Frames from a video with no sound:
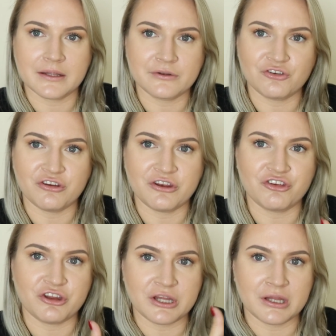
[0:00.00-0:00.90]

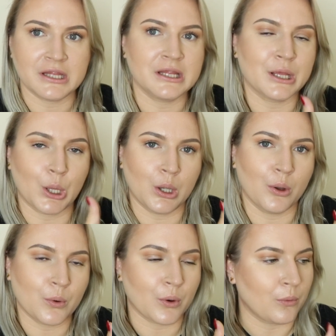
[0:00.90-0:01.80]
GG
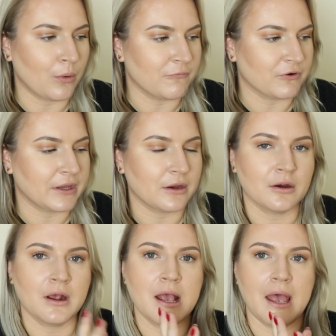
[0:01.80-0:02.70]
logo over
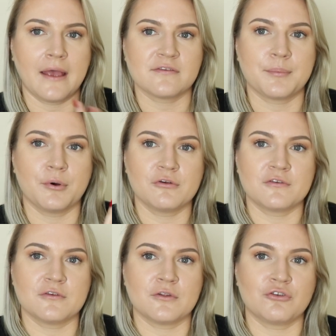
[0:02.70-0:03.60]
here, as opposed
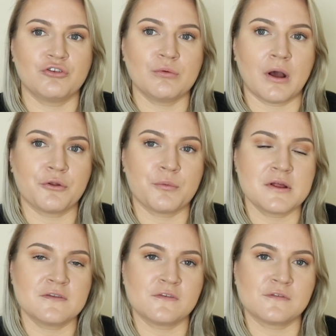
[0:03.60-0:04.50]
to the 2 other
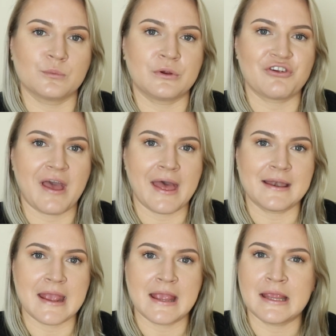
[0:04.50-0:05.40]
ones which had
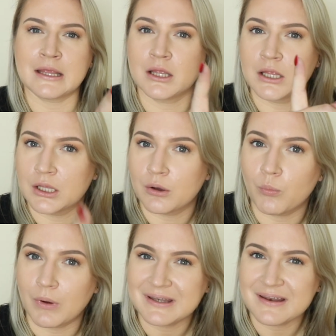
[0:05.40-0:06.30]
a,
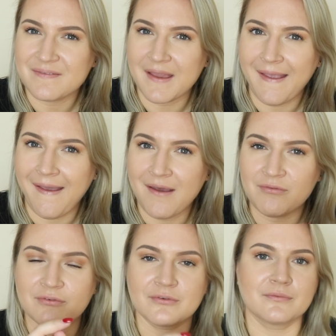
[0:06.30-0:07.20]
what did they
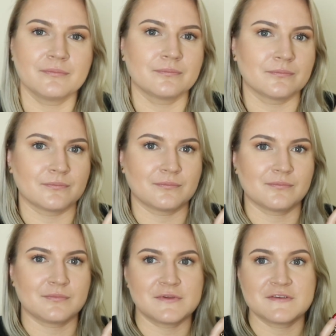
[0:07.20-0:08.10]
have?
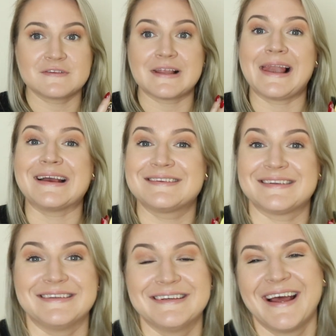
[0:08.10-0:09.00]
This is a
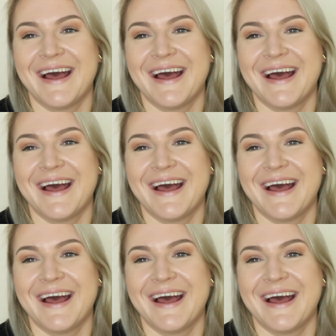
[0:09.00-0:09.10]
lesson.